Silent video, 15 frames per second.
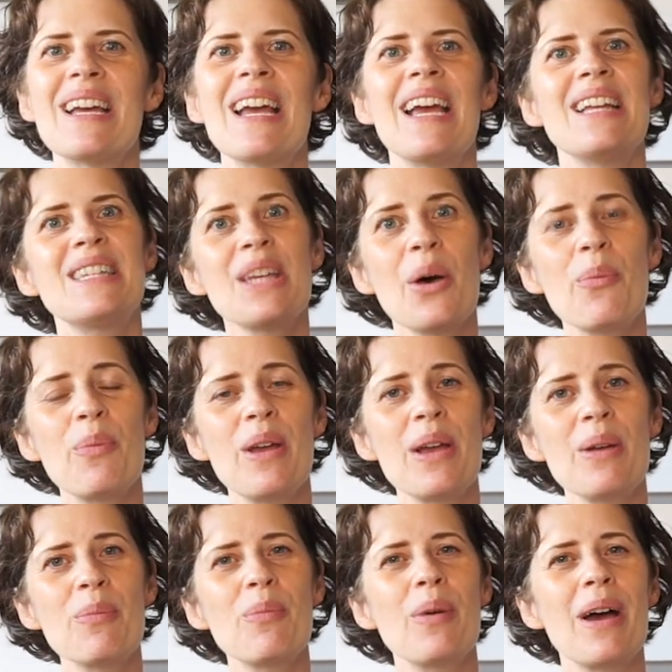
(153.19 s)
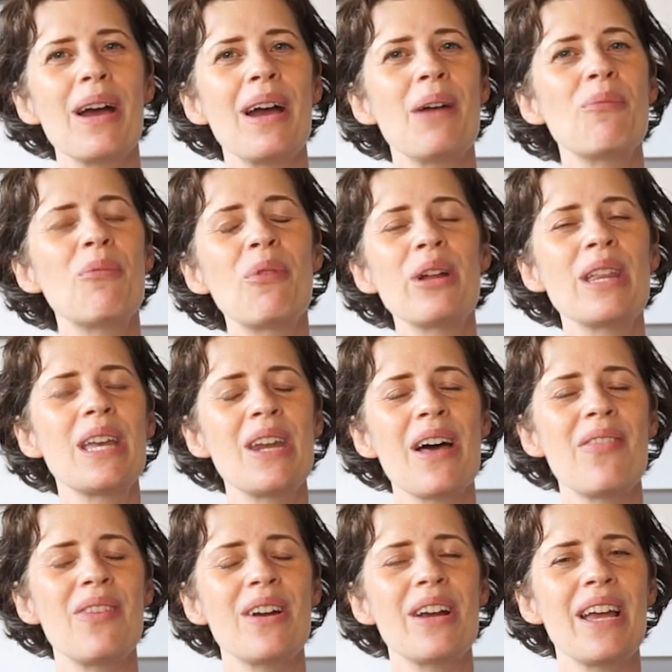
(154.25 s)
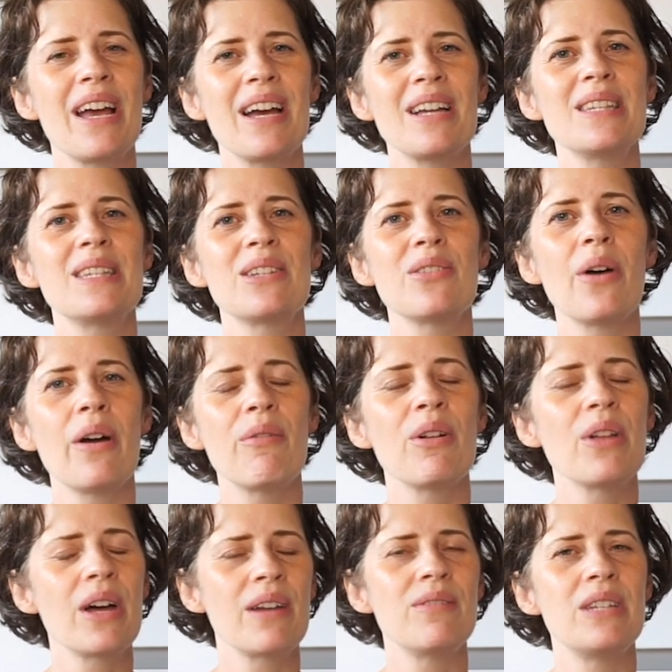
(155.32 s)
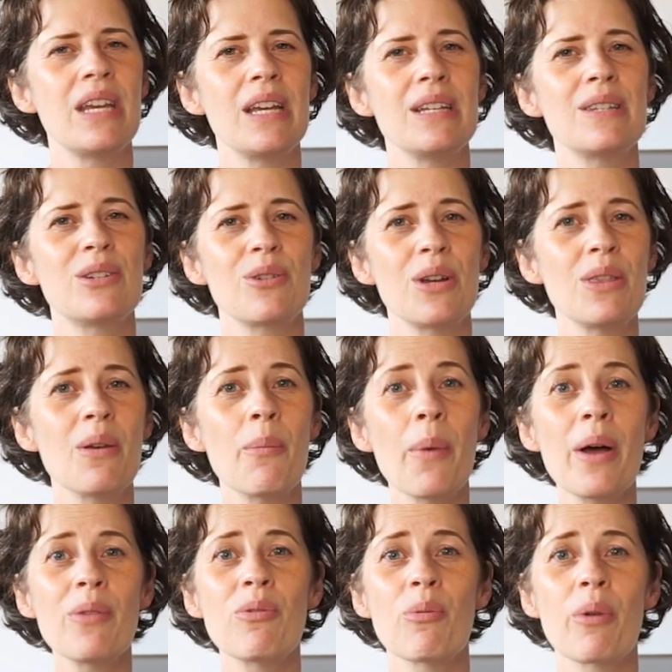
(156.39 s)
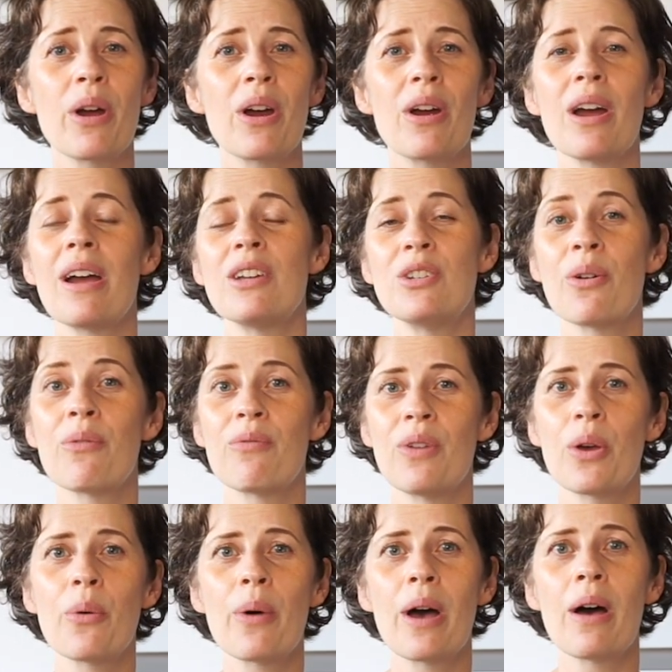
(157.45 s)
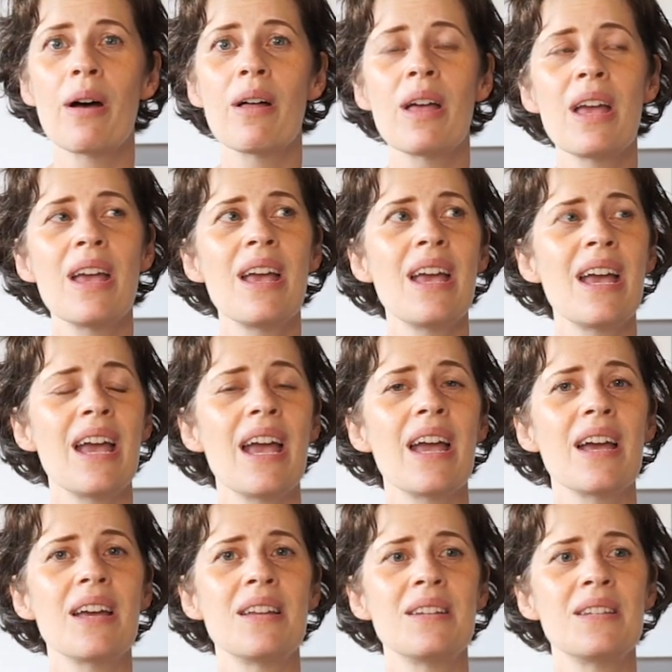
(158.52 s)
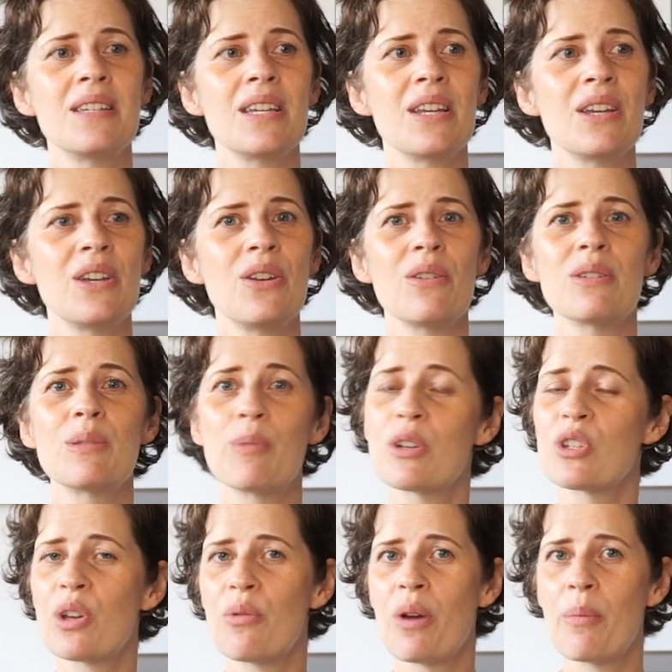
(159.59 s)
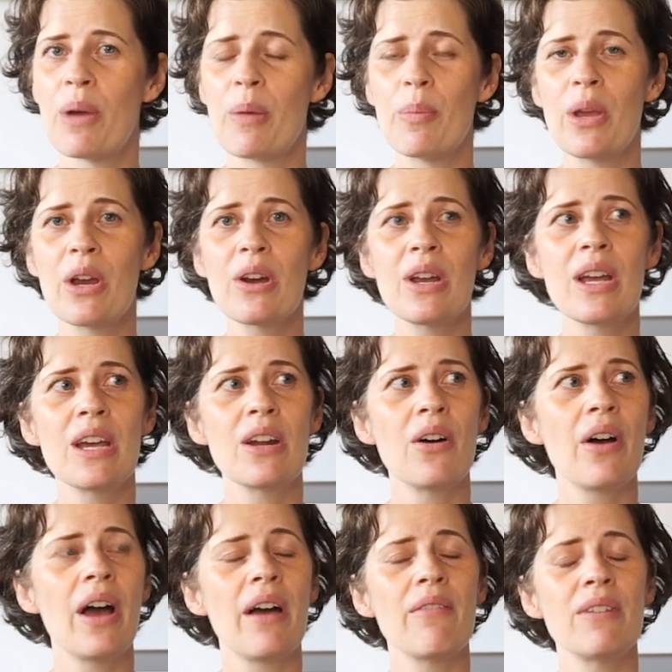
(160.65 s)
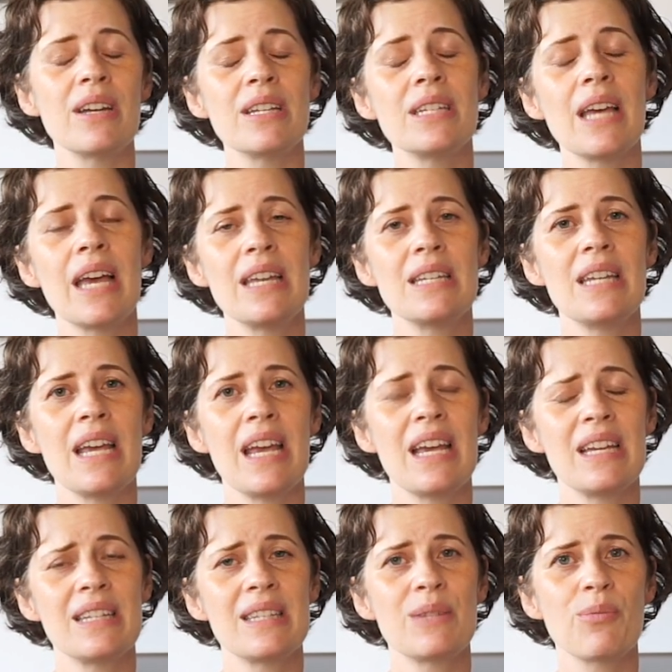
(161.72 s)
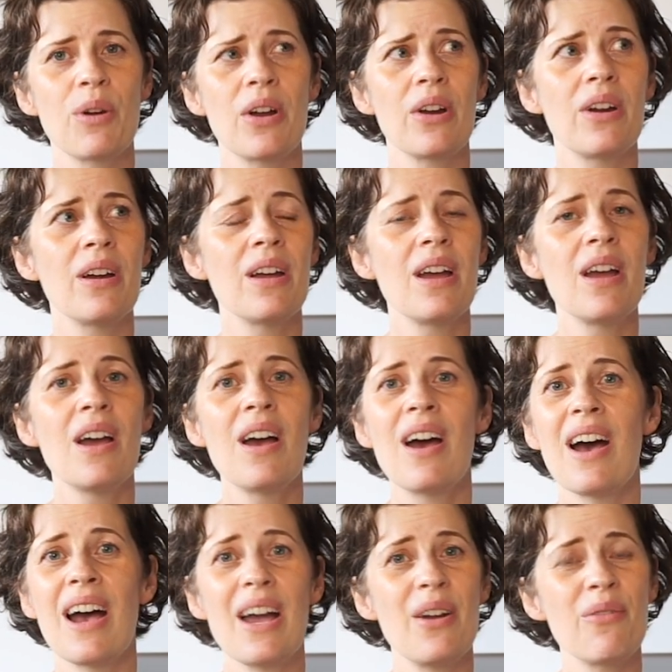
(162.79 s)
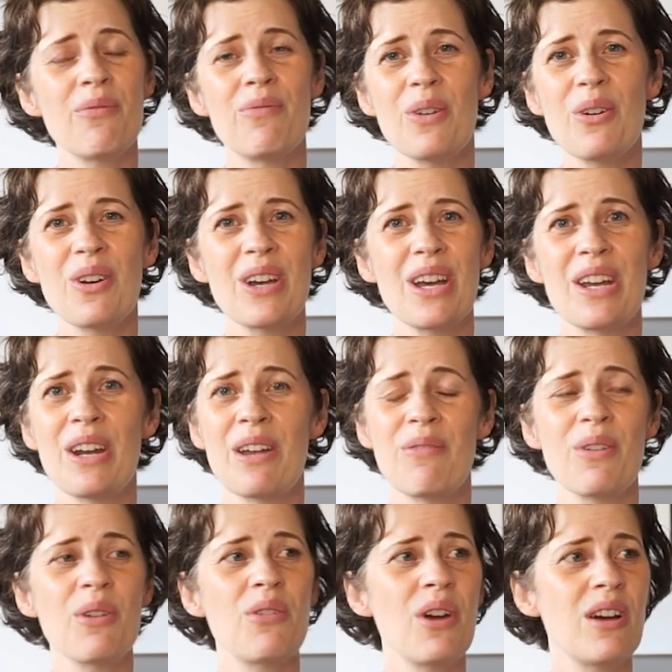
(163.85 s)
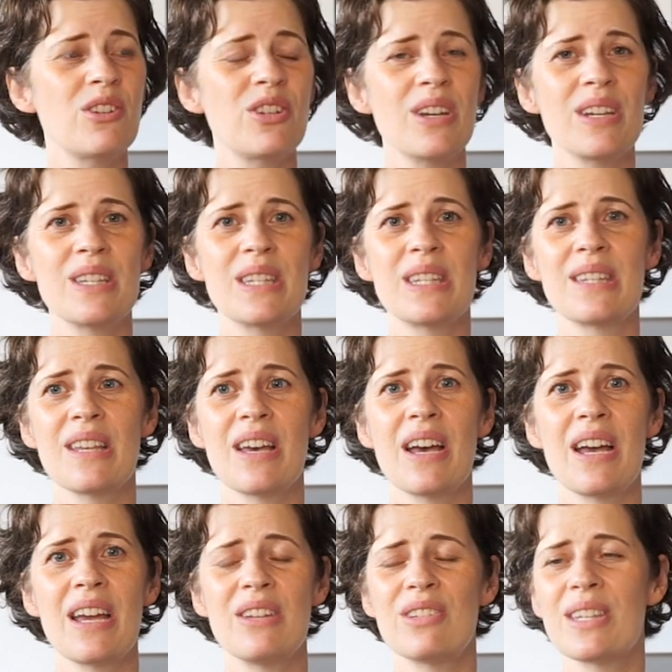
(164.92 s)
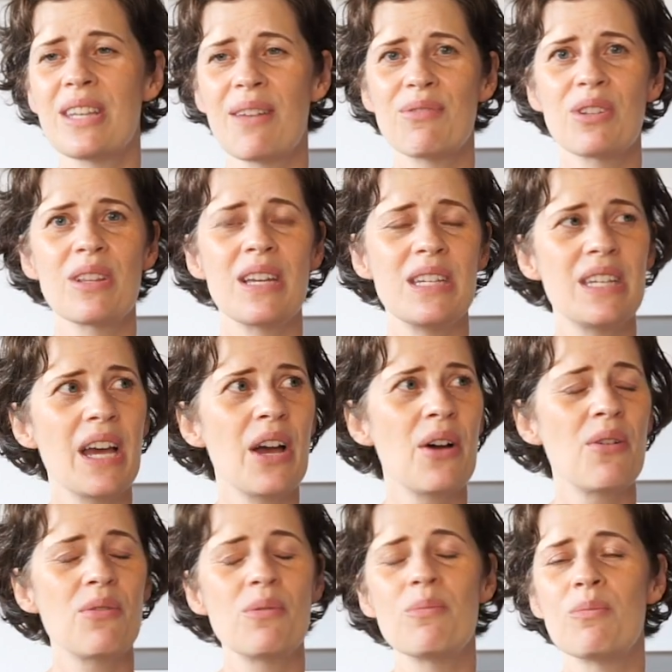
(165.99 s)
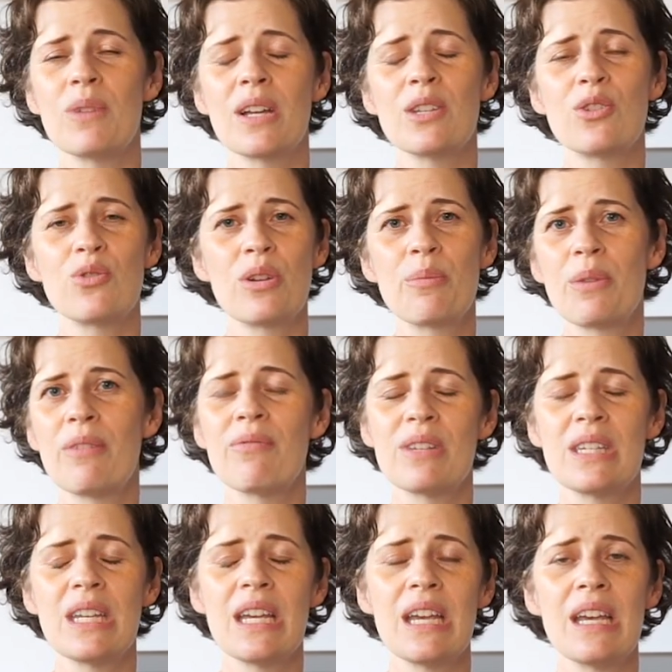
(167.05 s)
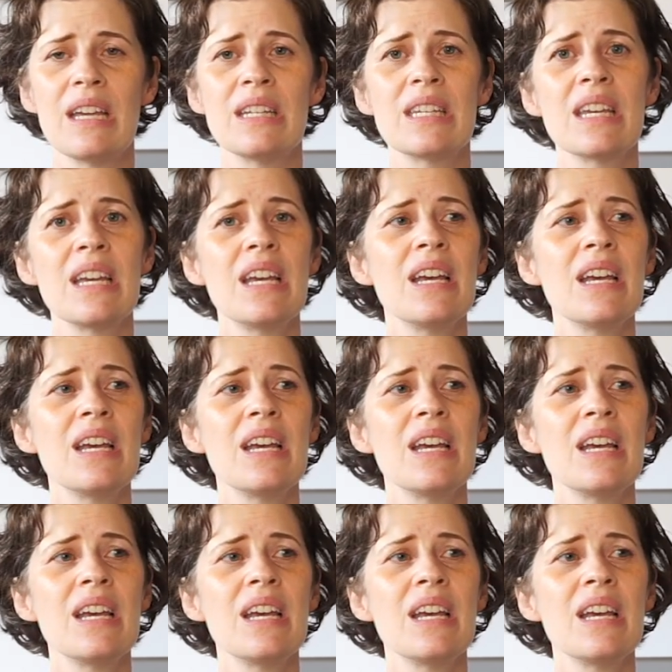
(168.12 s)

it's helping, but I'm really not there yet. I still have a lot of days during the month where I don't feel well, and, you know, especially around my period, I'll have like 10 days where I don't feel good. I feel nauseous. I just have to lay down. I'm extremely fatigued.